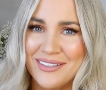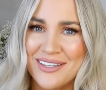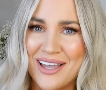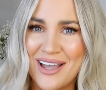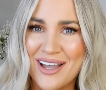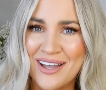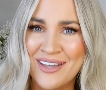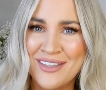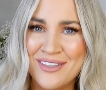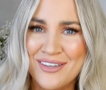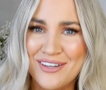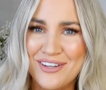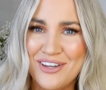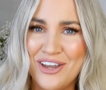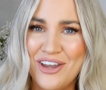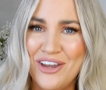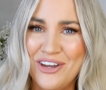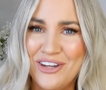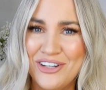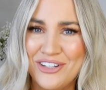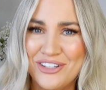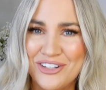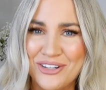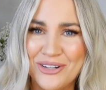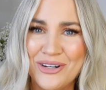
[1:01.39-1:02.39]
darker than
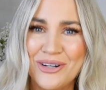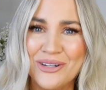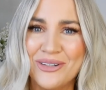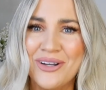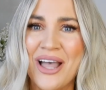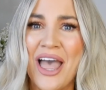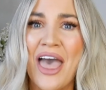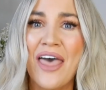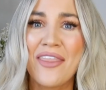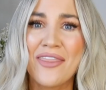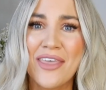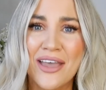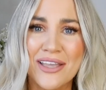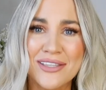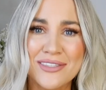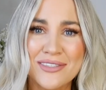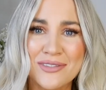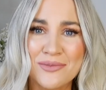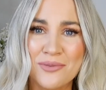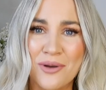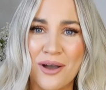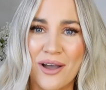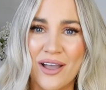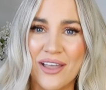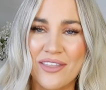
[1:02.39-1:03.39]
usual,
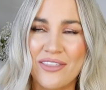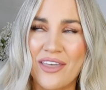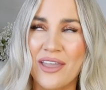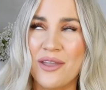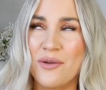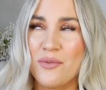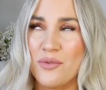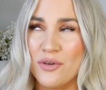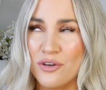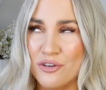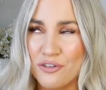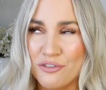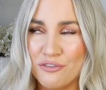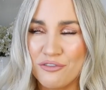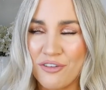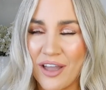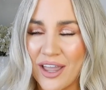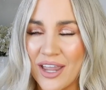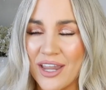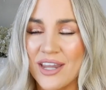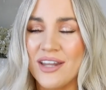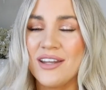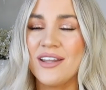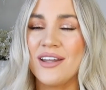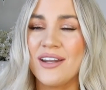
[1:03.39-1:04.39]
that's why. They will
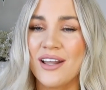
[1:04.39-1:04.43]
fade